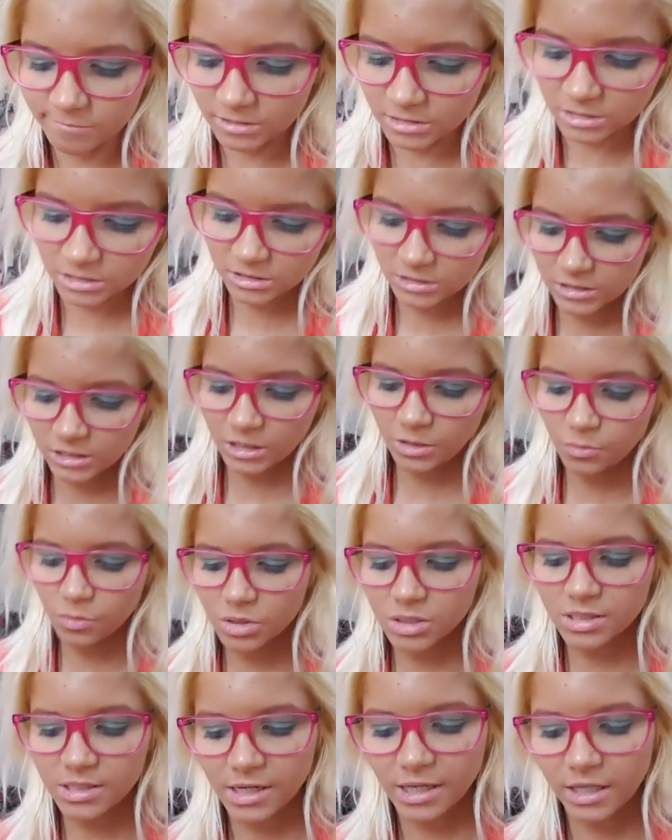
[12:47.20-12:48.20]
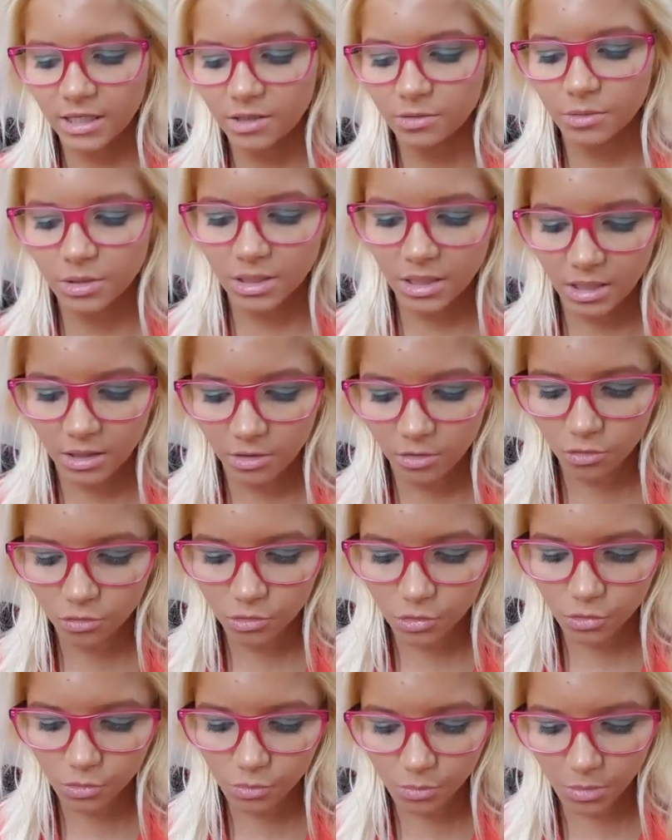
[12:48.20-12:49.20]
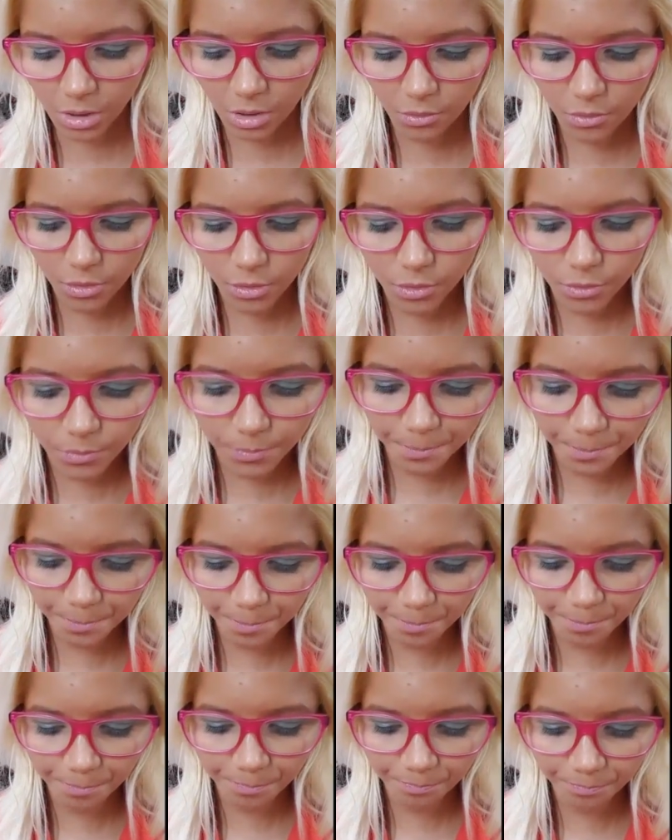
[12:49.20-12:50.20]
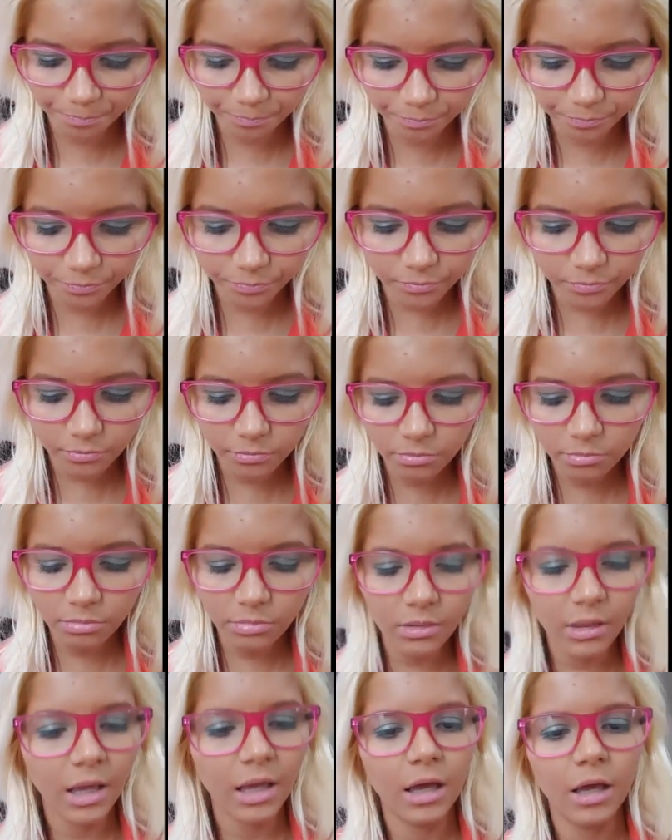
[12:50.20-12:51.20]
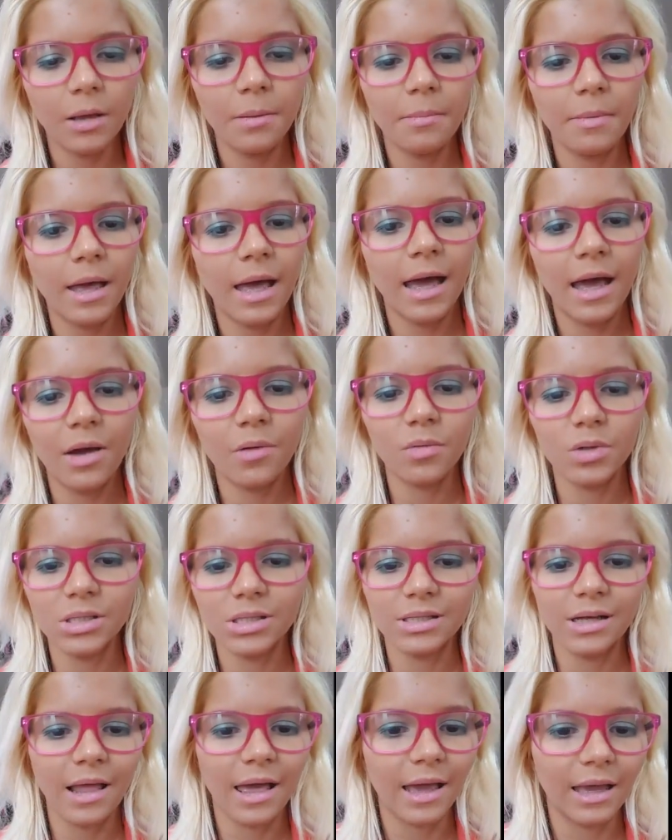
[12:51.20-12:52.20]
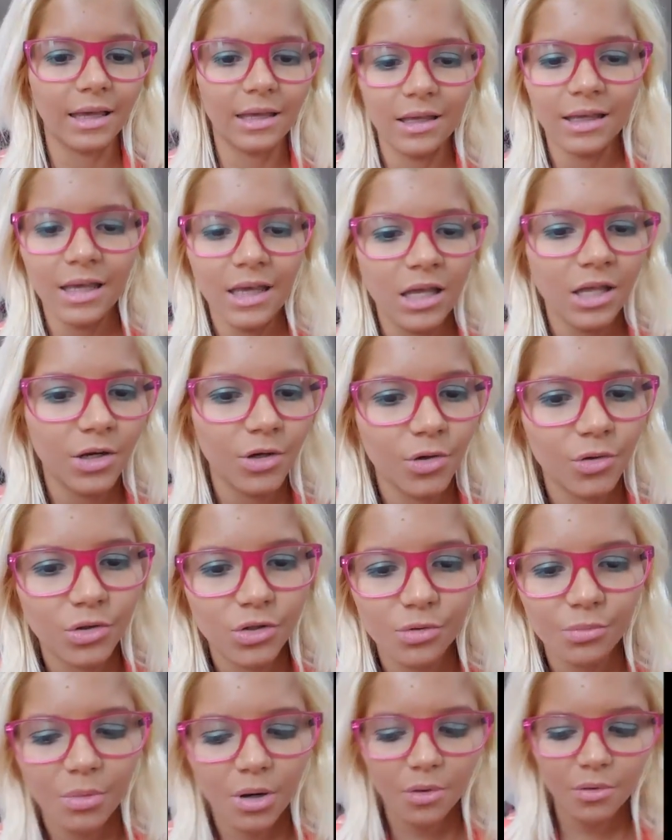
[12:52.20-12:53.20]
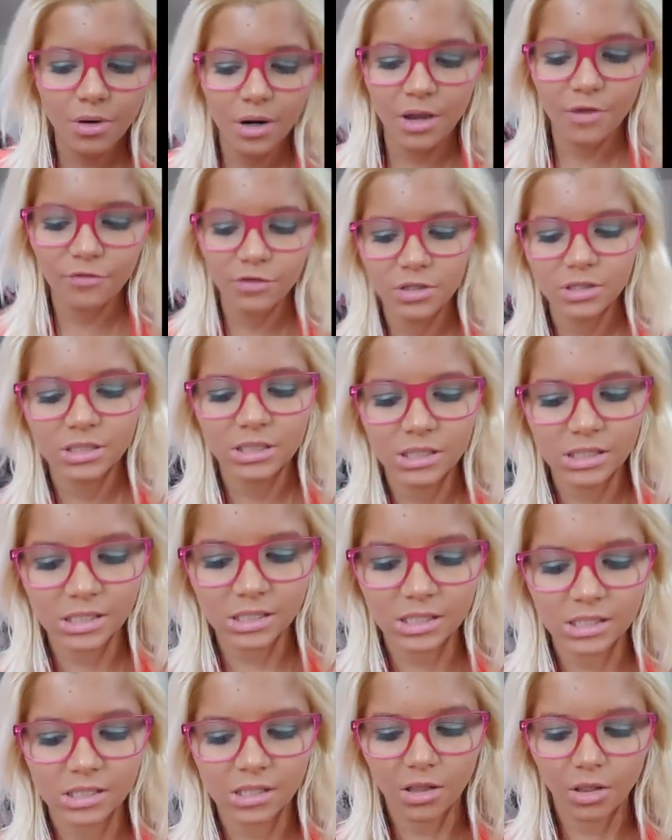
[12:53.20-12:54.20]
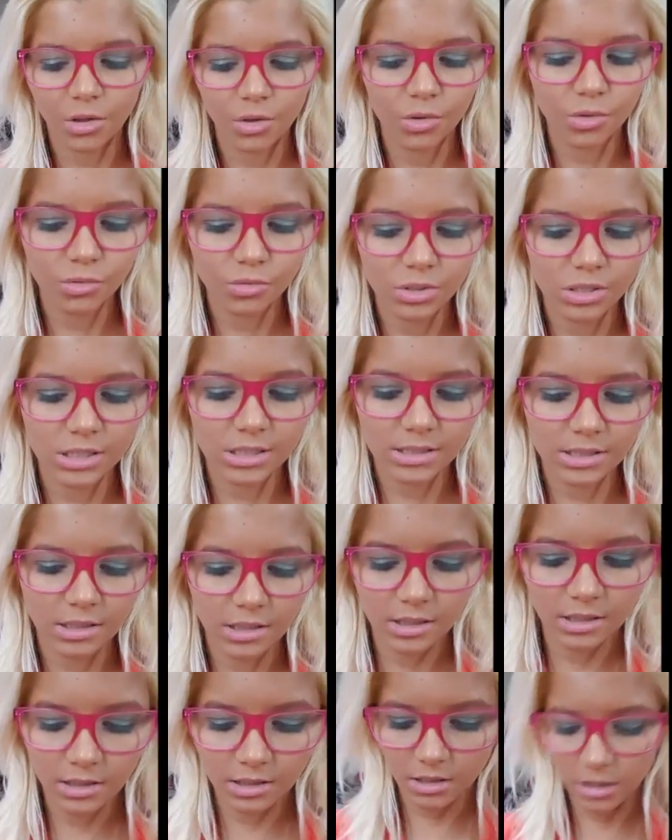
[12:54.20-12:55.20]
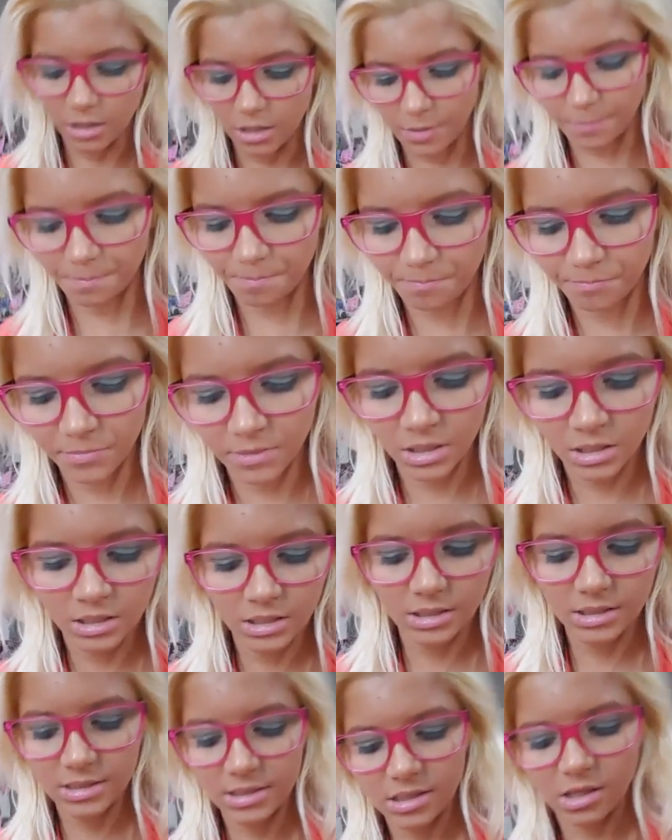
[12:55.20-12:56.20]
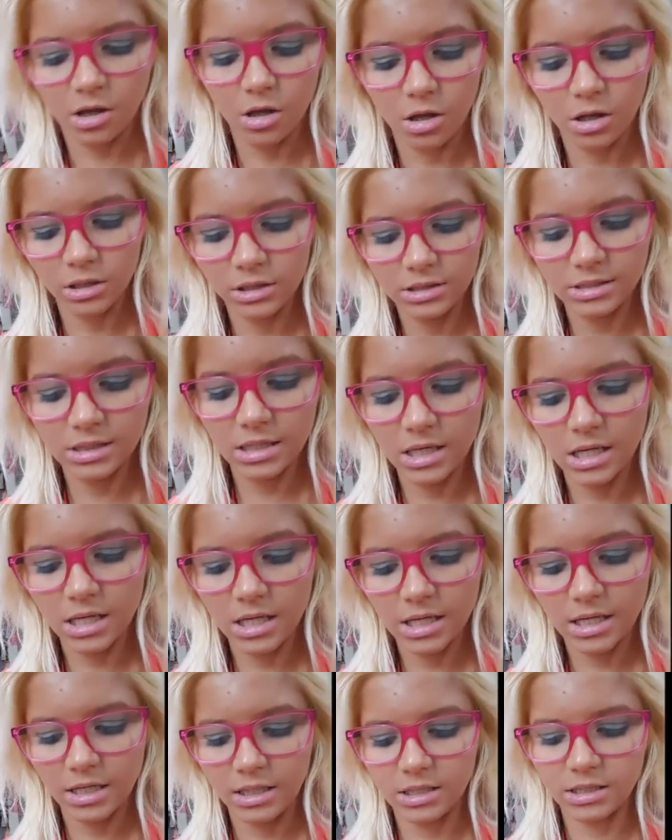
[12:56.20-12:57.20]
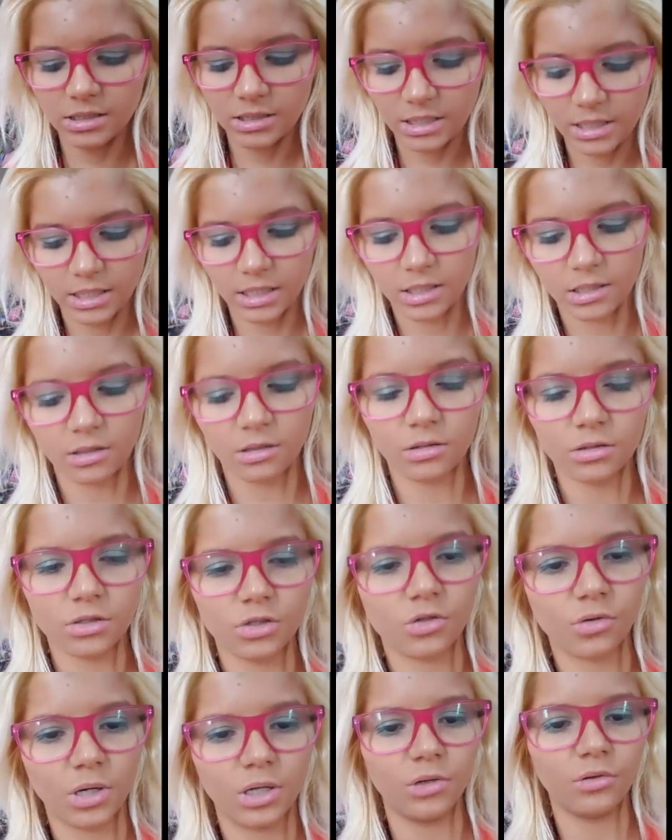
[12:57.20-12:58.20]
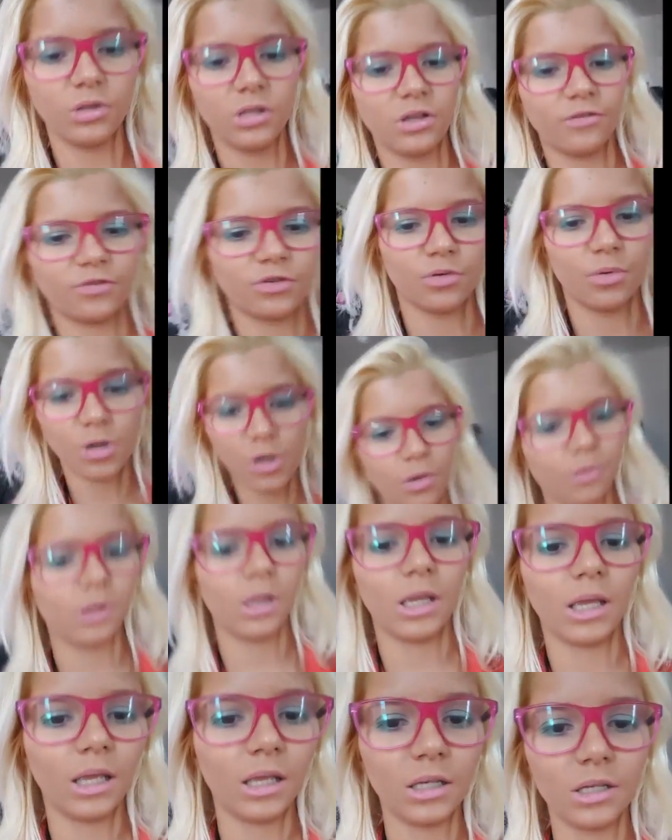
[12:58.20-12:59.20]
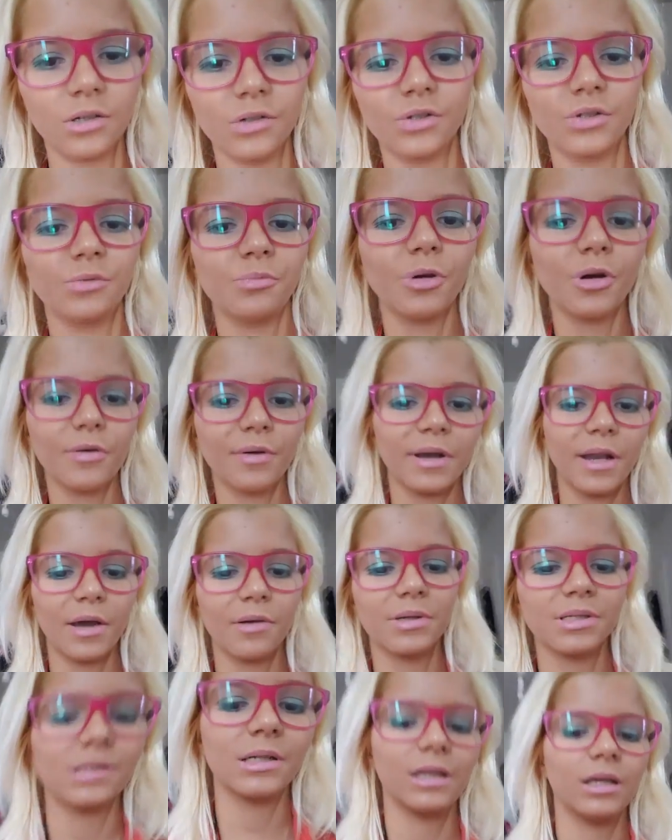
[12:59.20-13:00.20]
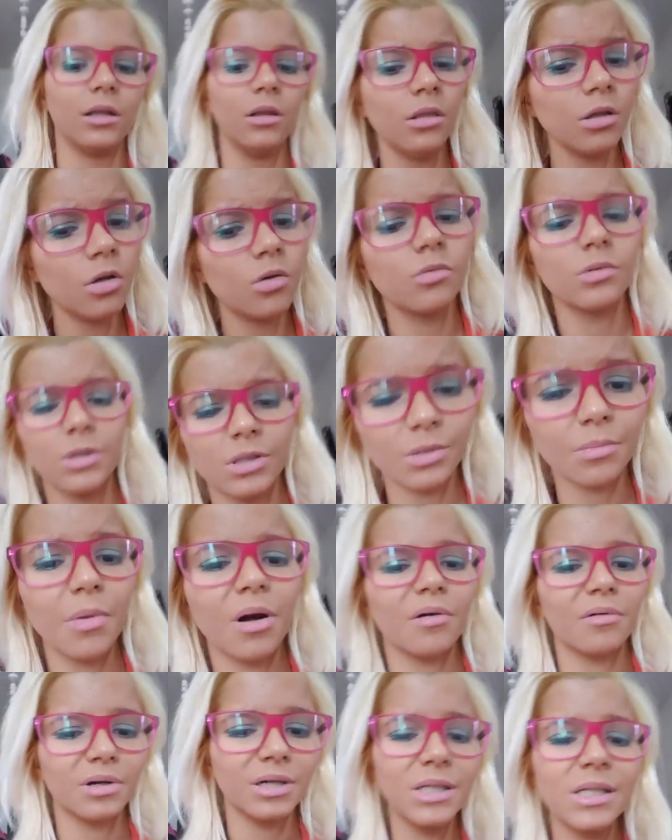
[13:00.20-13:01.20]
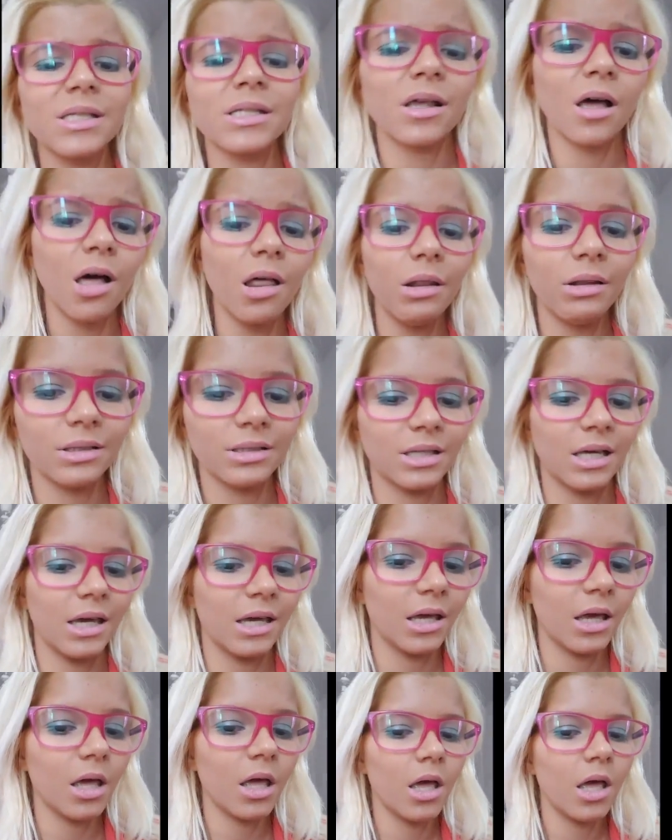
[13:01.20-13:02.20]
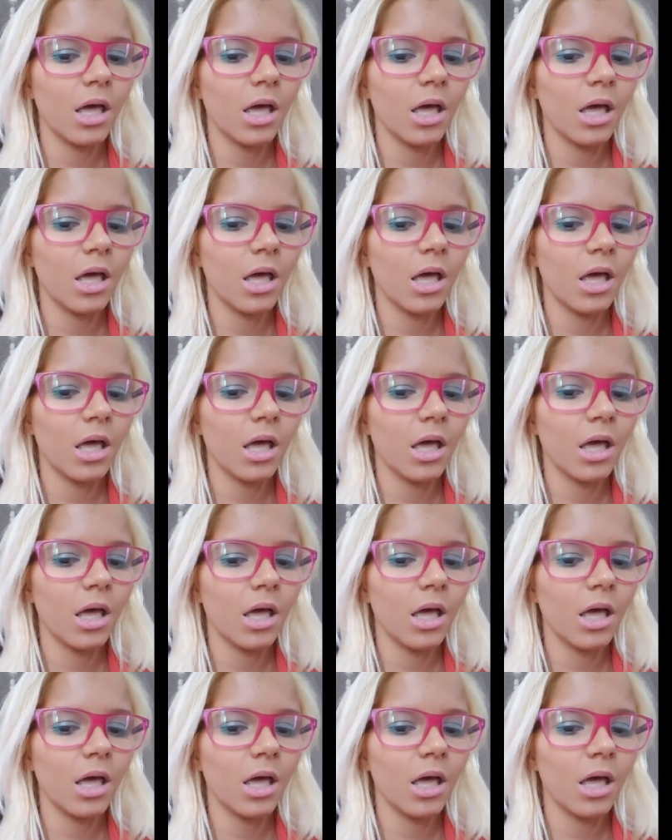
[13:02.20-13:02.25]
and he was like we can go tomorrow um, I was like no tomorrow everything is closed um, it's a holiday and he like so I don't have to work again go tomorrow and I was like no tomorrow is a holiday